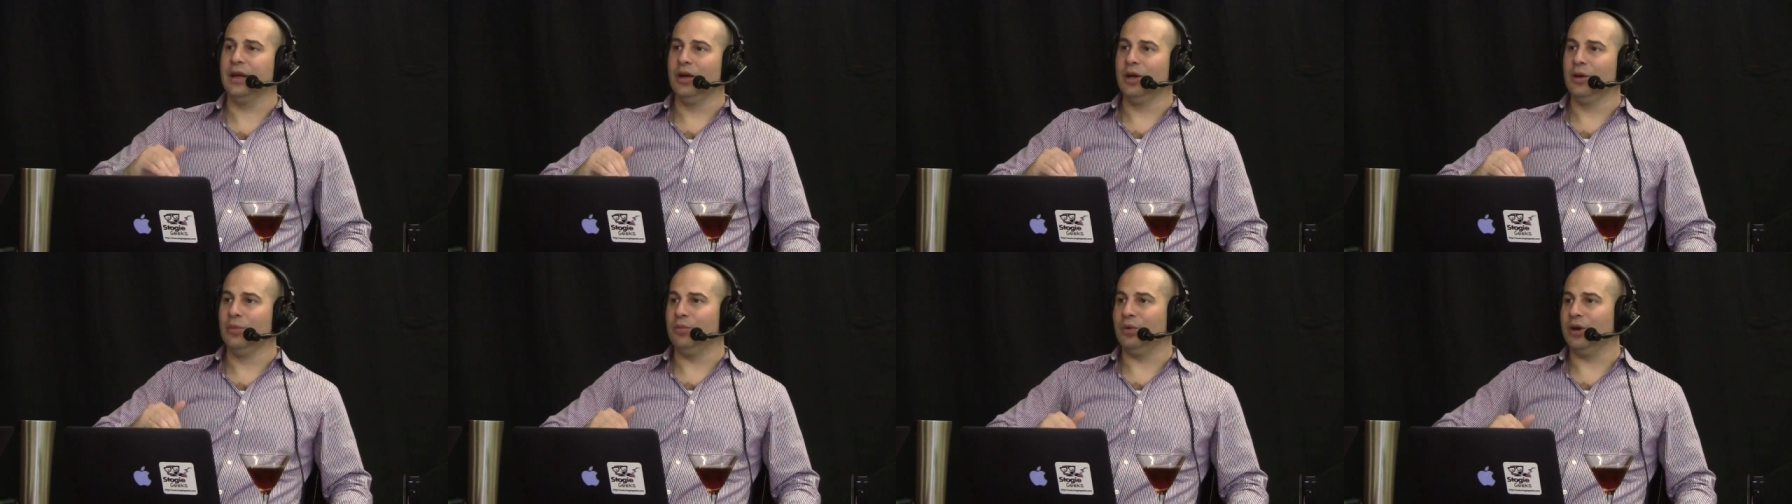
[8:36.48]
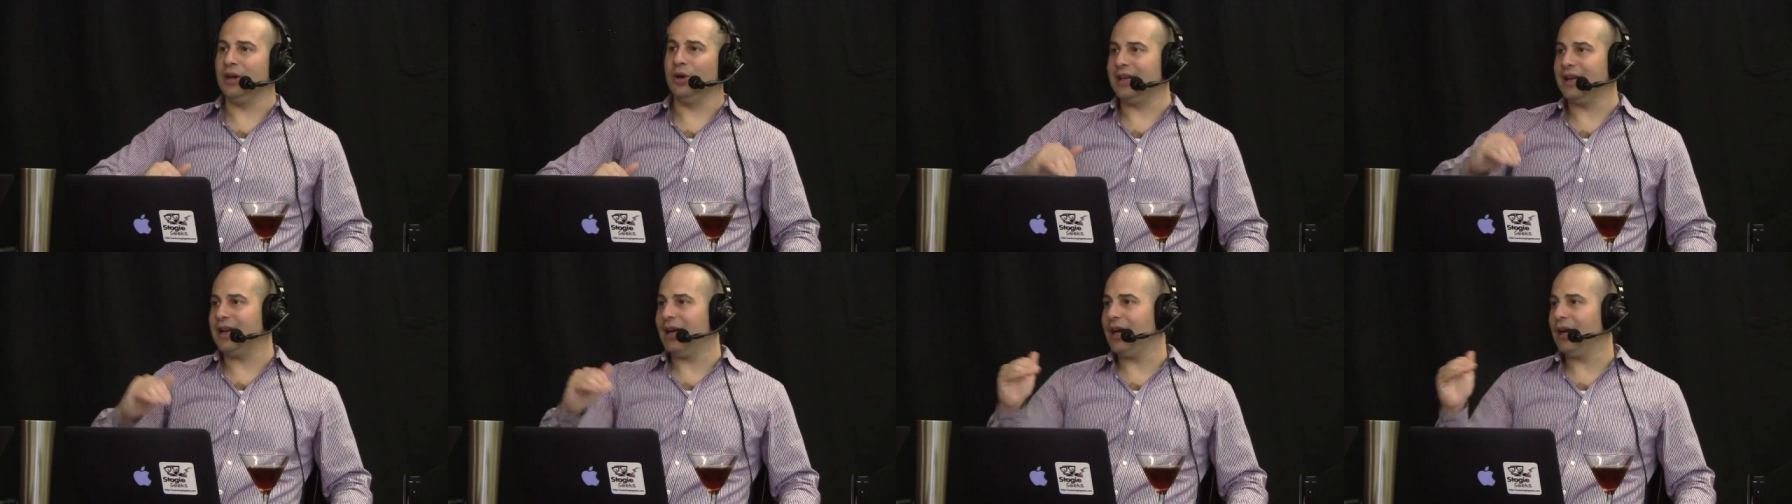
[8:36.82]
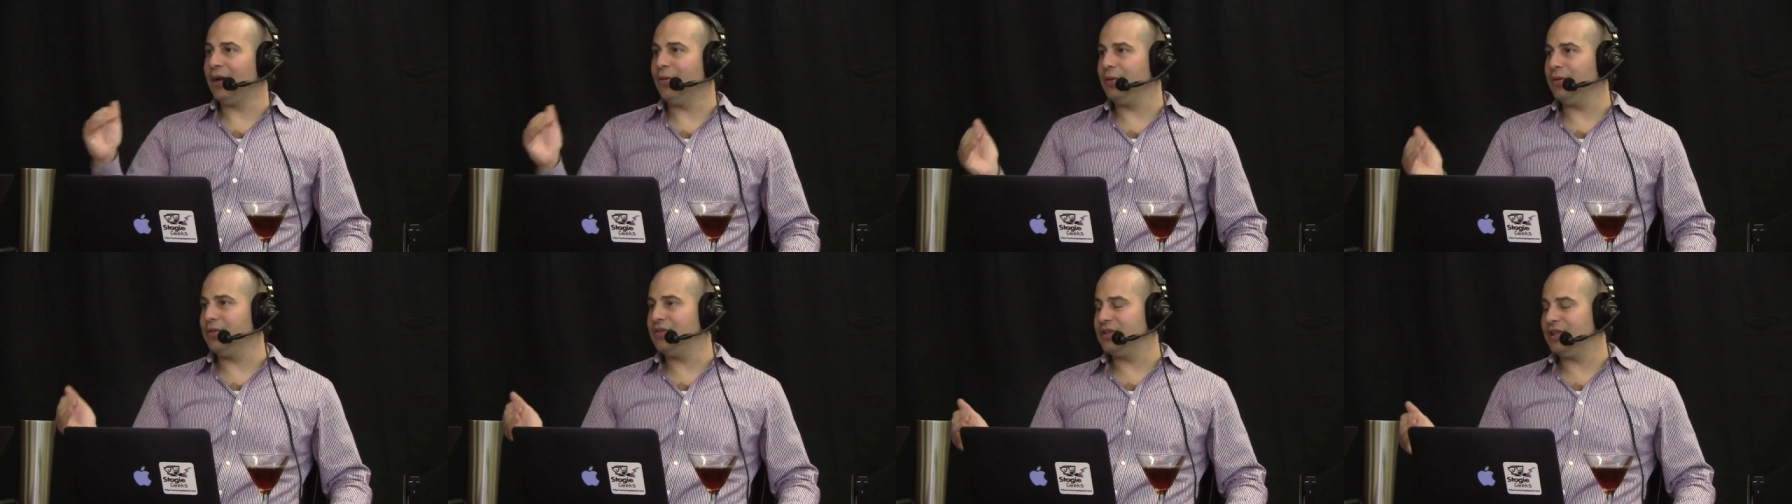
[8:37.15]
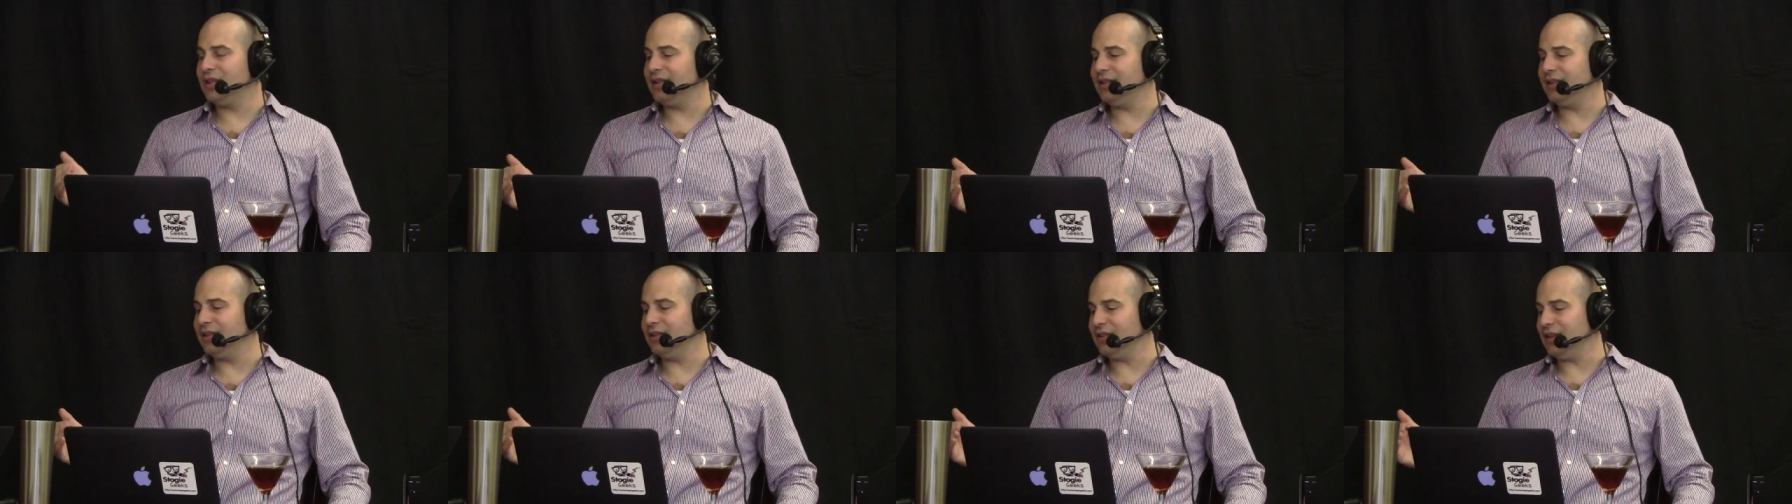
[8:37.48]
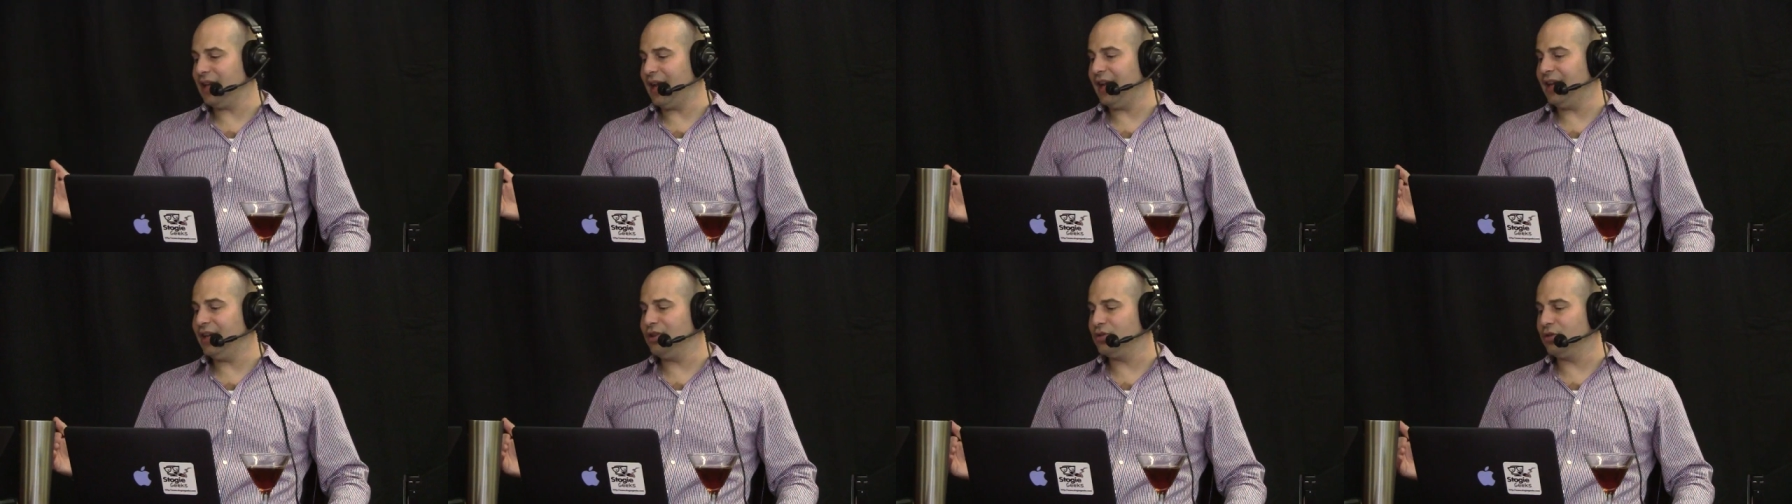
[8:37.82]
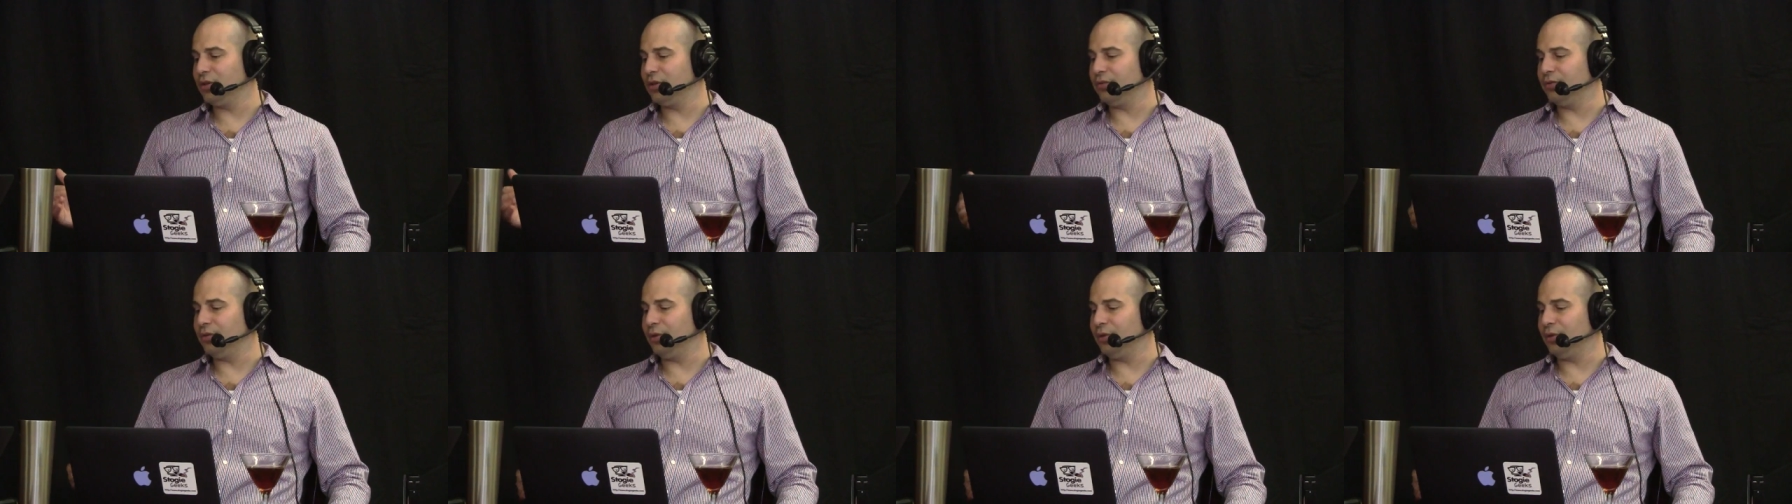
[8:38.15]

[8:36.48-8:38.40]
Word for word: But now we've seen these age-old